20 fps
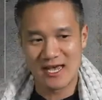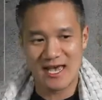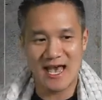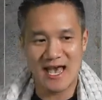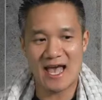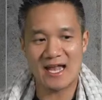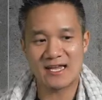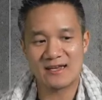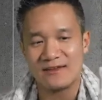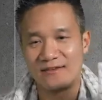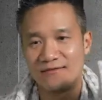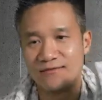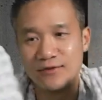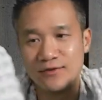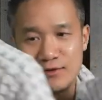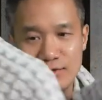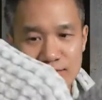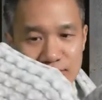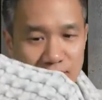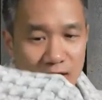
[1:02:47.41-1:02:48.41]
And if
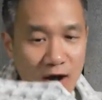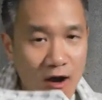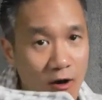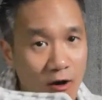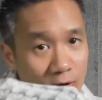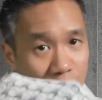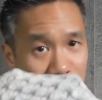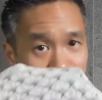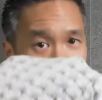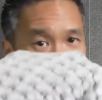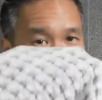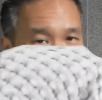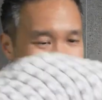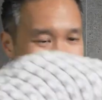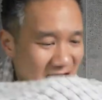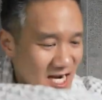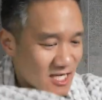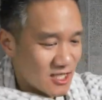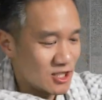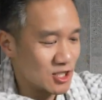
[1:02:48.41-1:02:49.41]
you know,
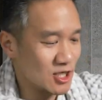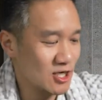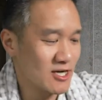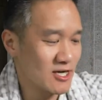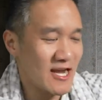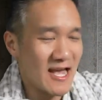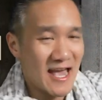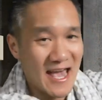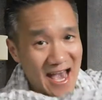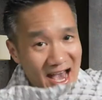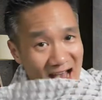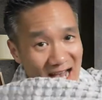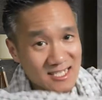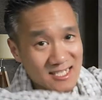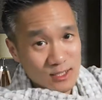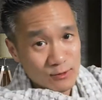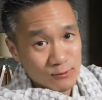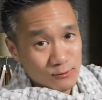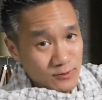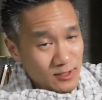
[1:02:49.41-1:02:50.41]
texture
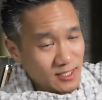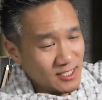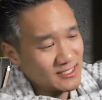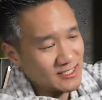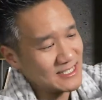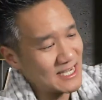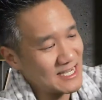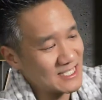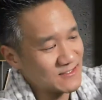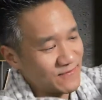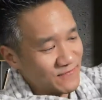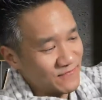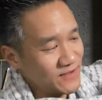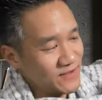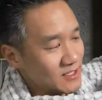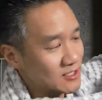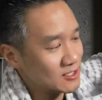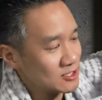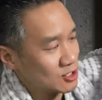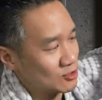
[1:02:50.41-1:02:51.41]
has a really nice
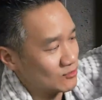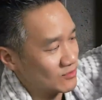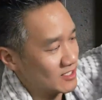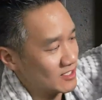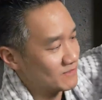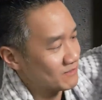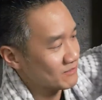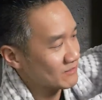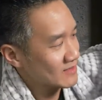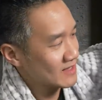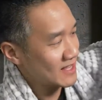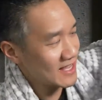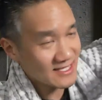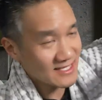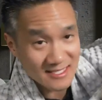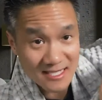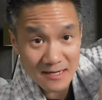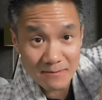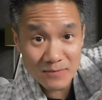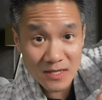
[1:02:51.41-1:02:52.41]
feel to it,
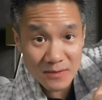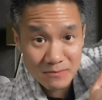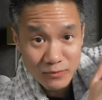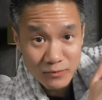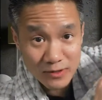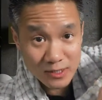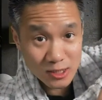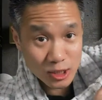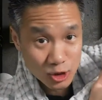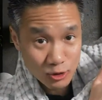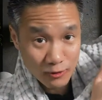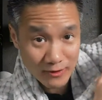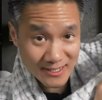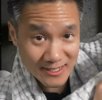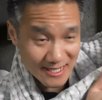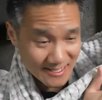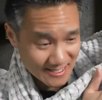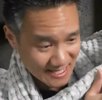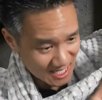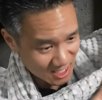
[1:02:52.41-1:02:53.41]
and some people enjoy
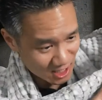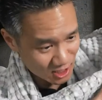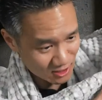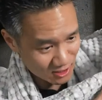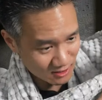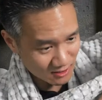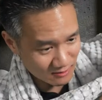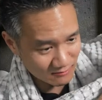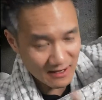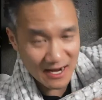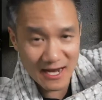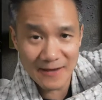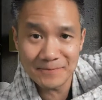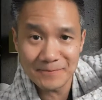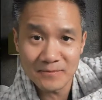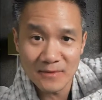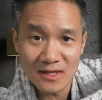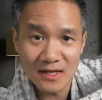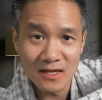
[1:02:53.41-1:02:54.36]
that texture, right?